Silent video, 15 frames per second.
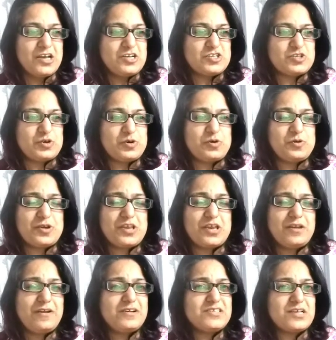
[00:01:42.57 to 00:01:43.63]
So
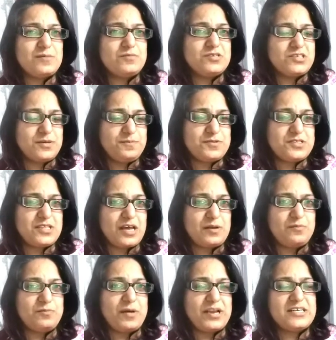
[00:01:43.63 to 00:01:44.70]
here are some tips
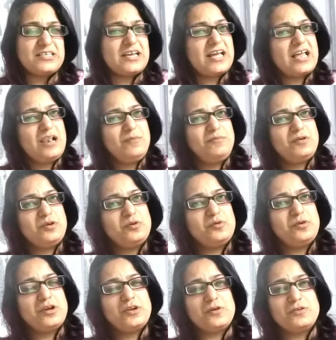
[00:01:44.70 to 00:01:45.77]
that might help
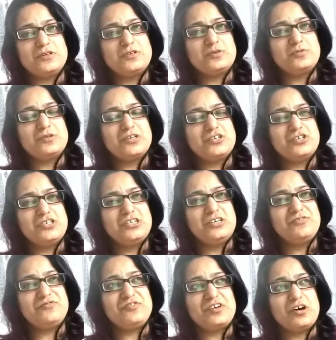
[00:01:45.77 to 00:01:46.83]
you in order to
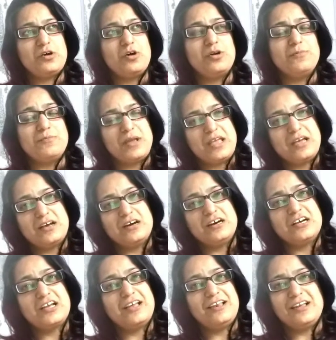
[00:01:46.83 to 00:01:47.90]
achieve or make
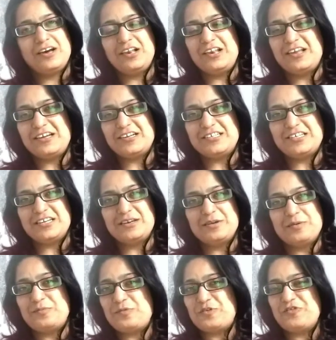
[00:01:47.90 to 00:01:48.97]
a killer LinkedIn
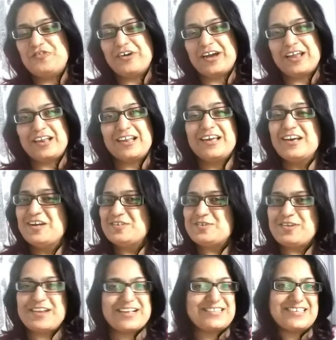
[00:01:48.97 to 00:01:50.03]
profile.
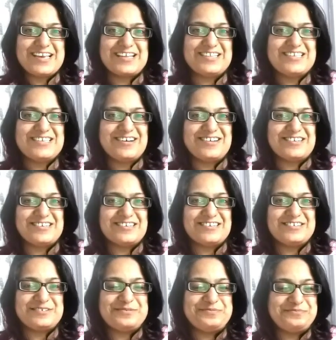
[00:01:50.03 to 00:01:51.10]
So let's get
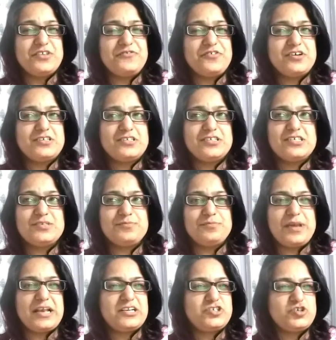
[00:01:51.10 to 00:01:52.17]
started. The first is,
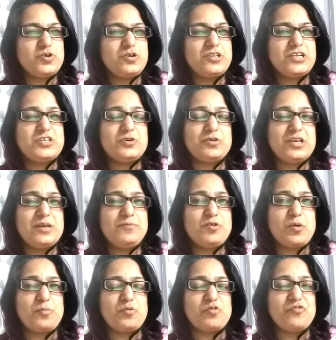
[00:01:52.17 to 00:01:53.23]
make sure that you keep
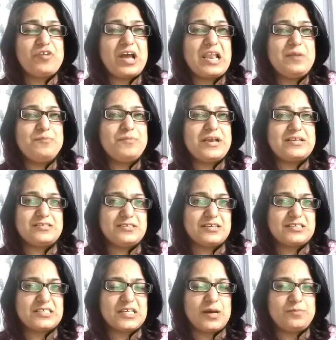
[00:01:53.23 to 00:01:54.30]
your profile
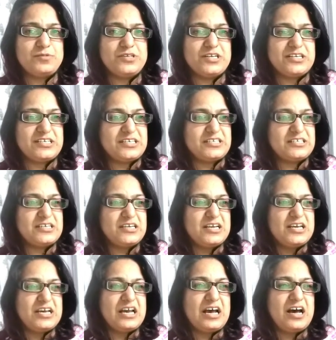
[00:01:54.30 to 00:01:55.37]
basics updated.
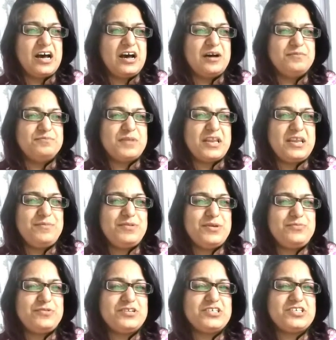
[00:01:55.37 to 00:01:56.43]
Many
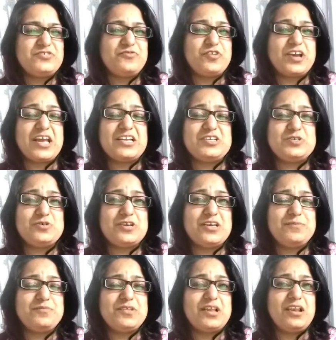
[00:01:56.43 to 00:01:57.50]
people just forget to
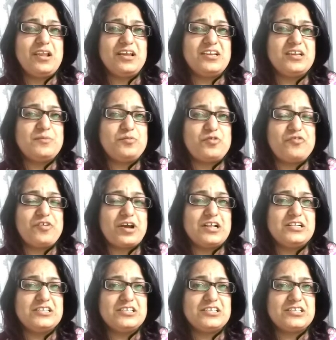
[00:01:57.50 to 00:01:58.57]
keep their LinkedIn
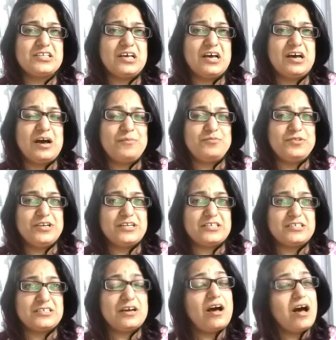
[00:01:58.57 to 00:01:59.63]
profiles updated.